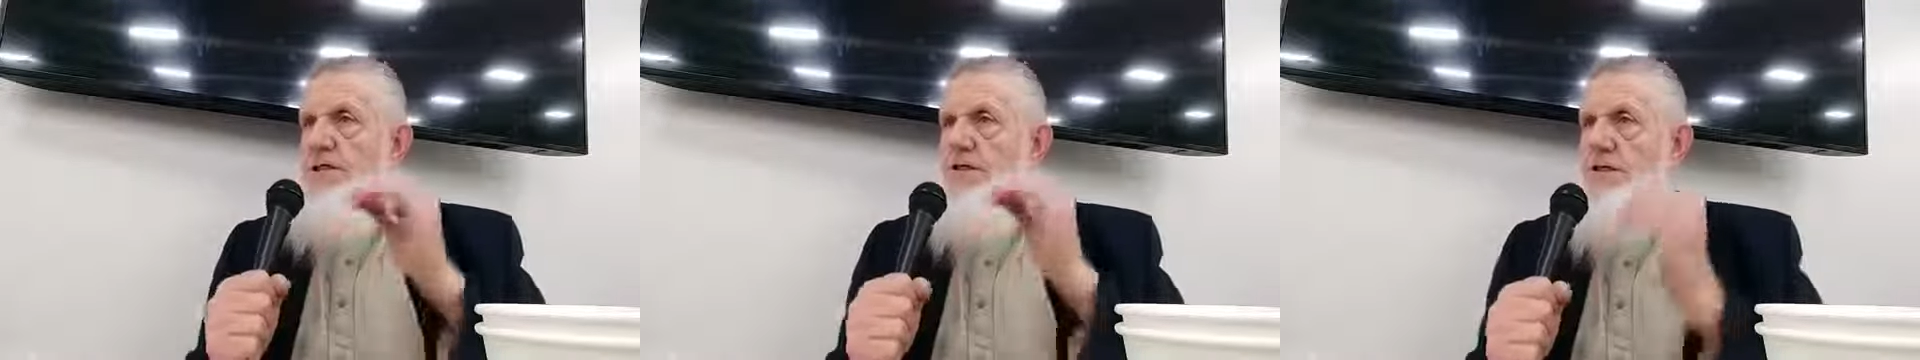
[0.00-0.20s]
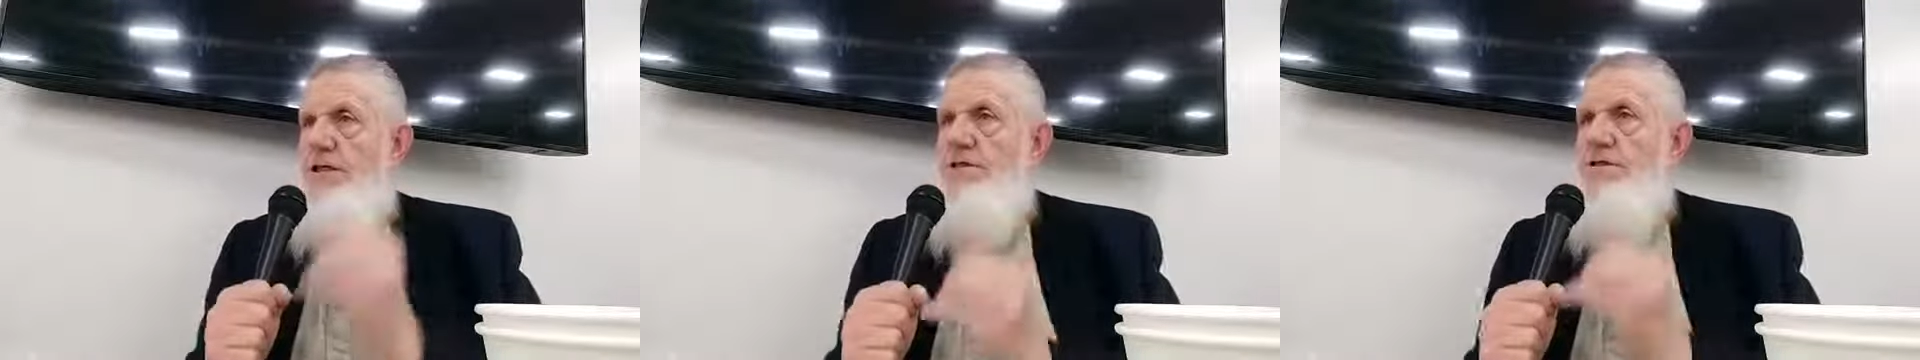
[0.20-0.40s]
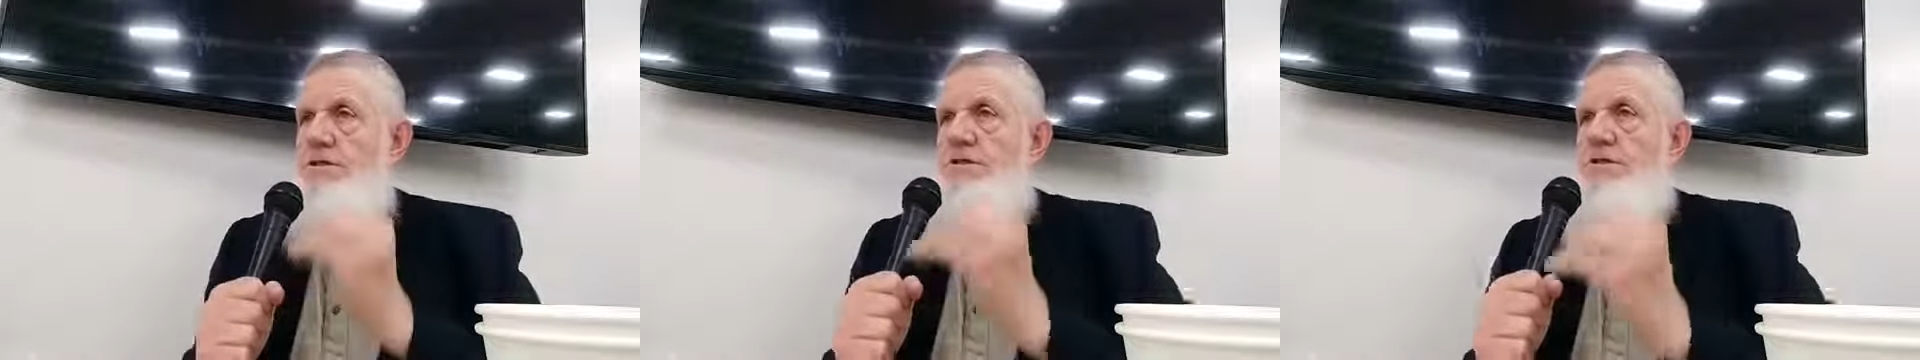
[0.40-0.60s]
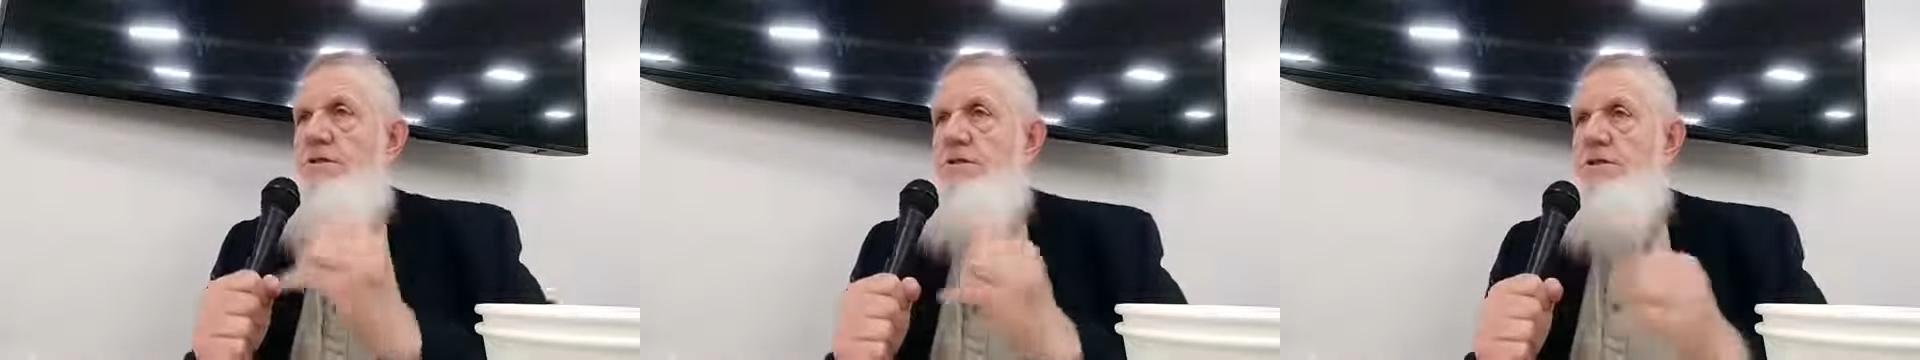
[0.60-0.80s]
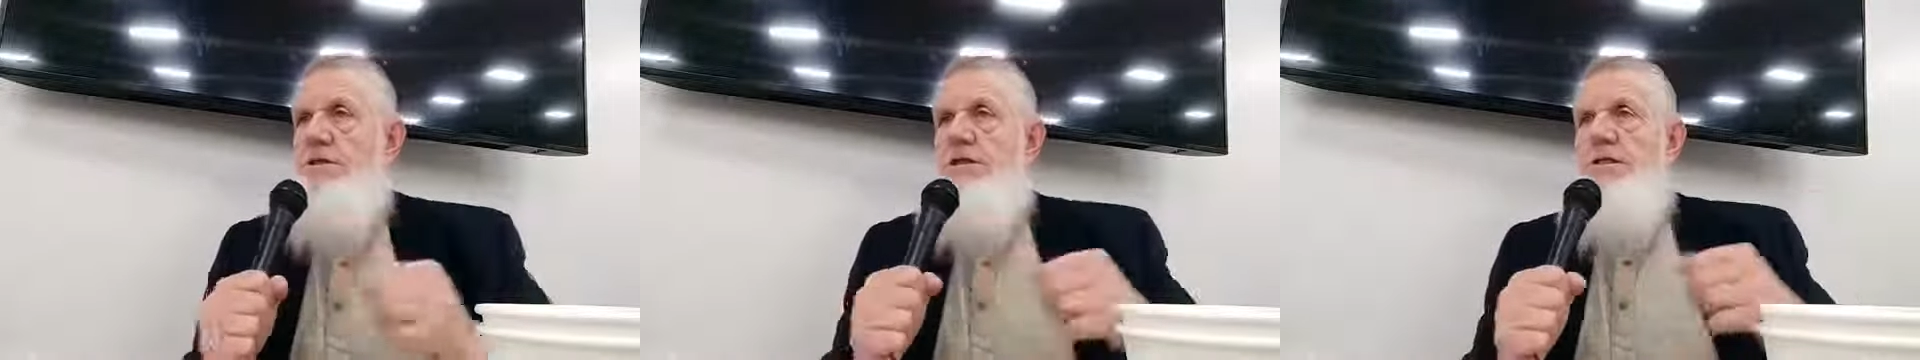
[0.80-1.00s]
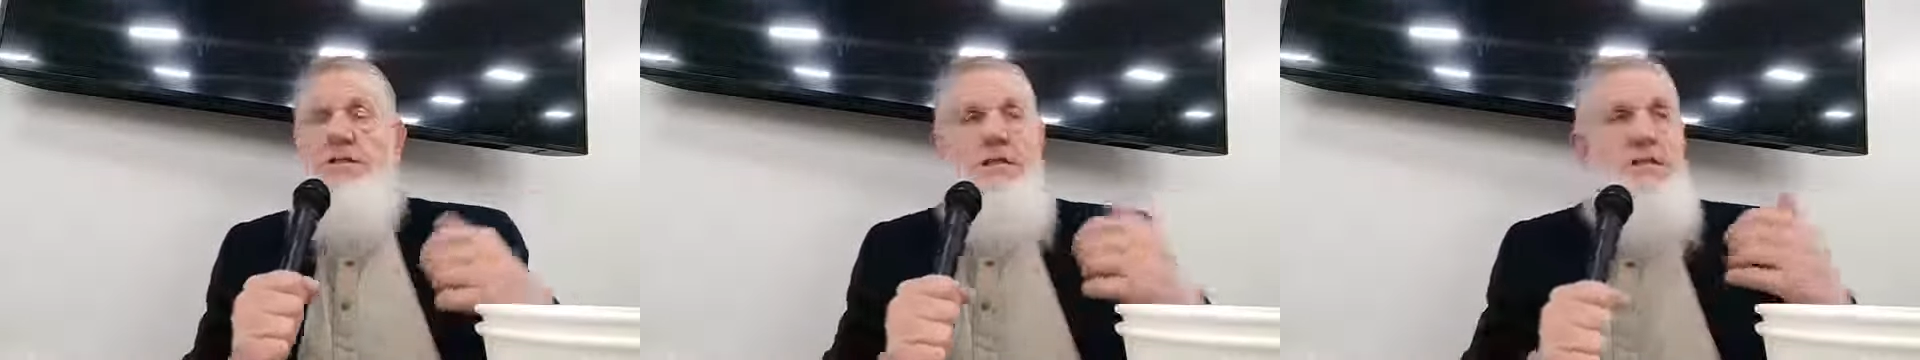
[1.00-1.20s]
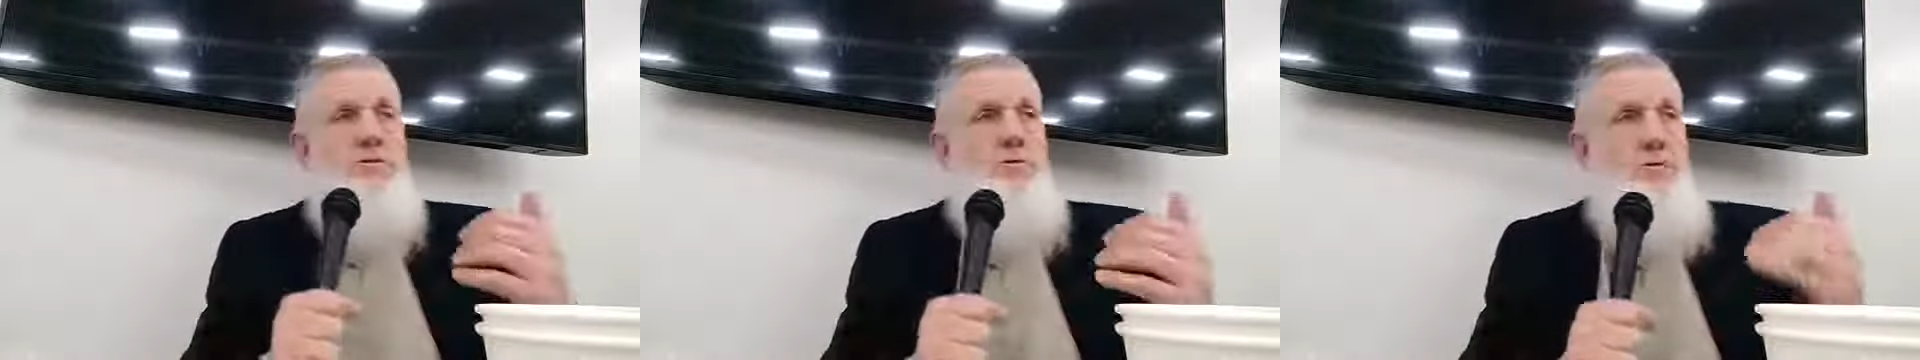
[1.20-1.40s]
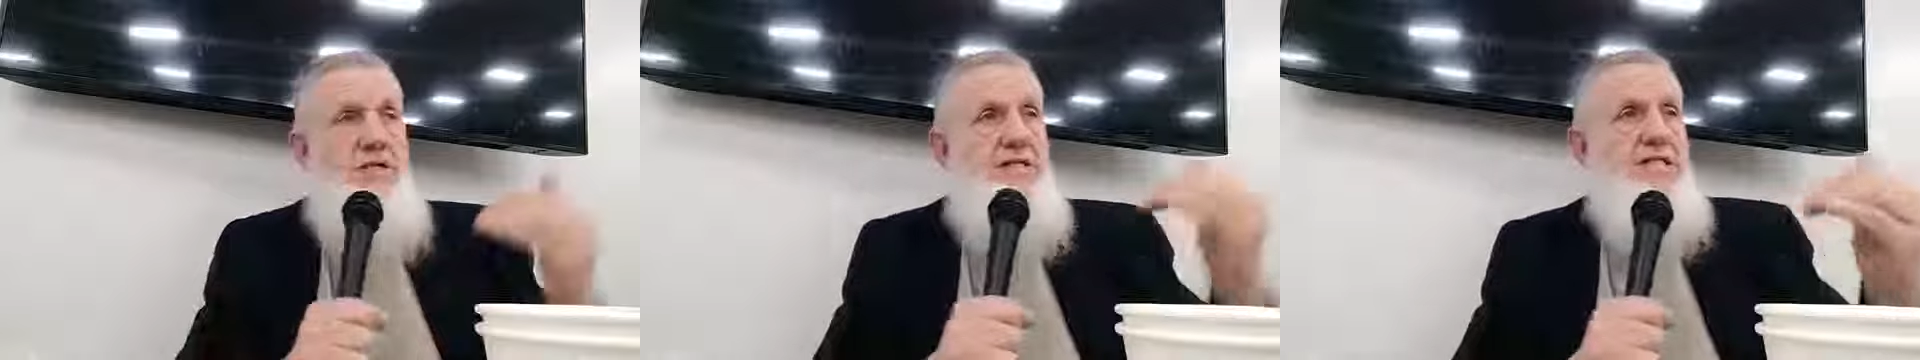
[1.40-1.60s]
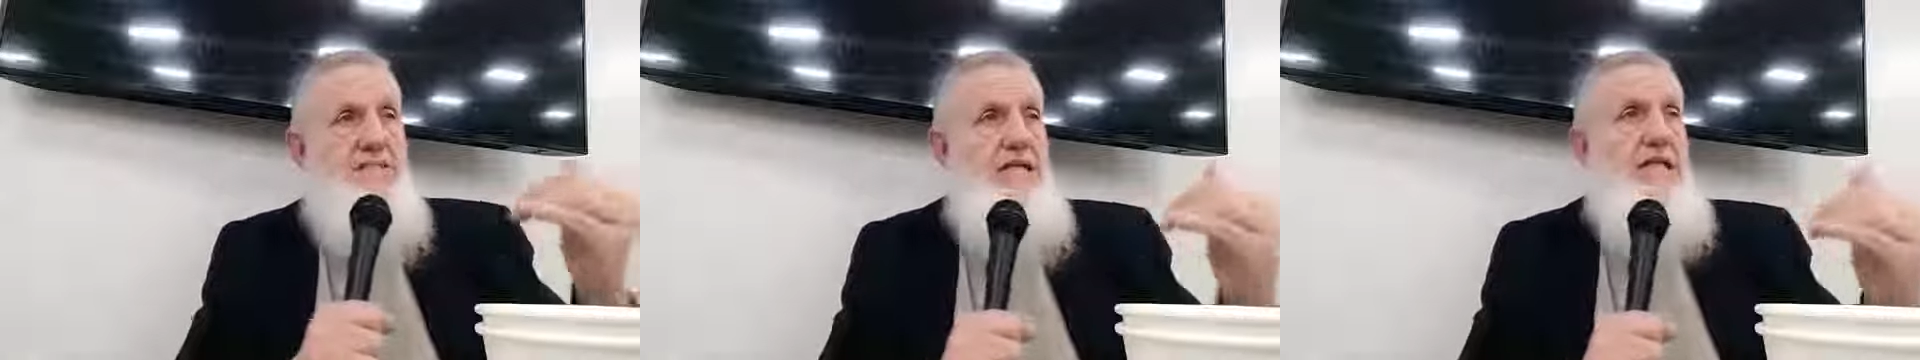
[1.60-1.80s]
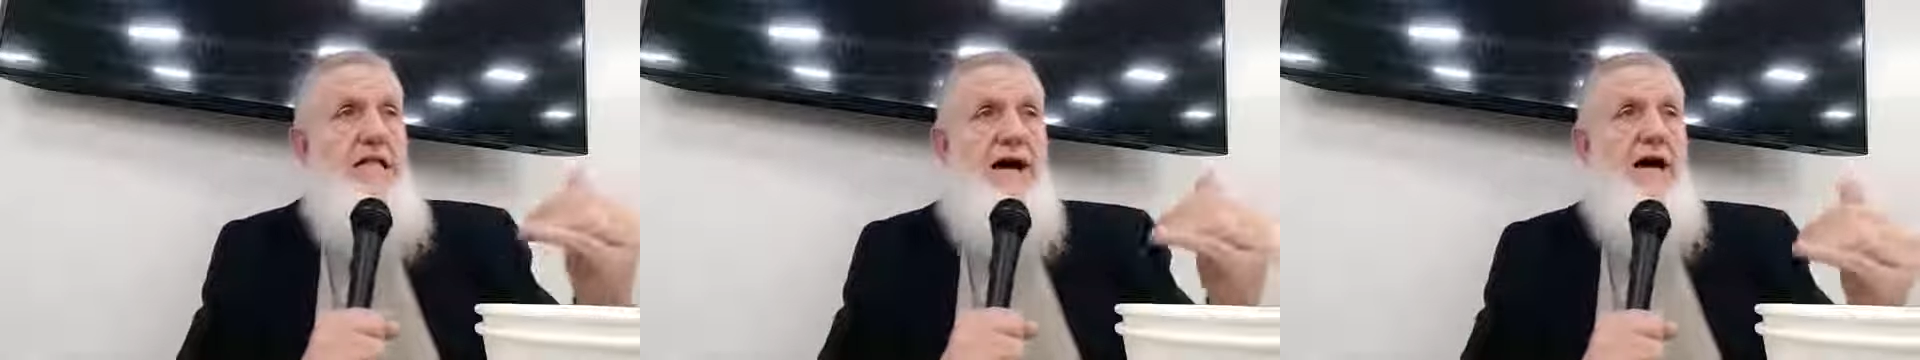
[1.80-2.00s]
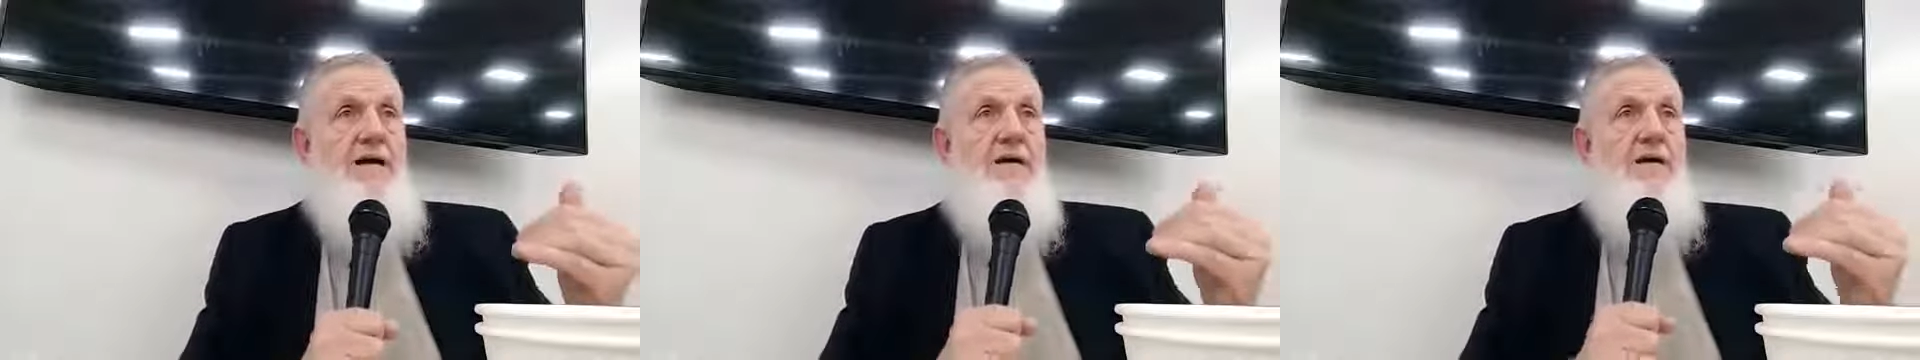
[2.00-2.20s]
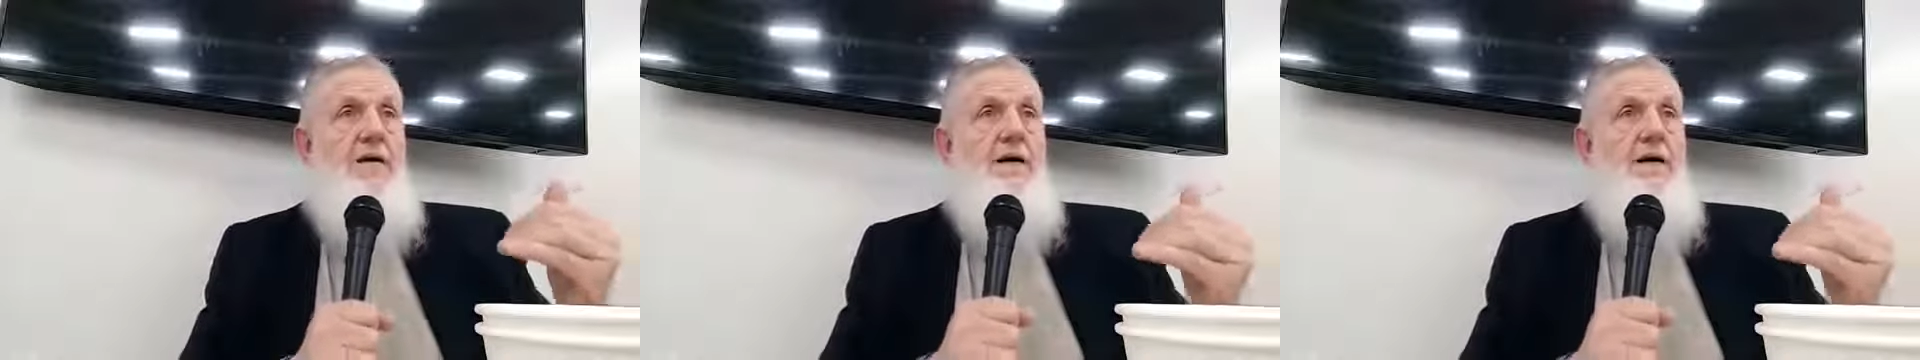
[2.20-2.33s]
just the good deeds? Because we see that.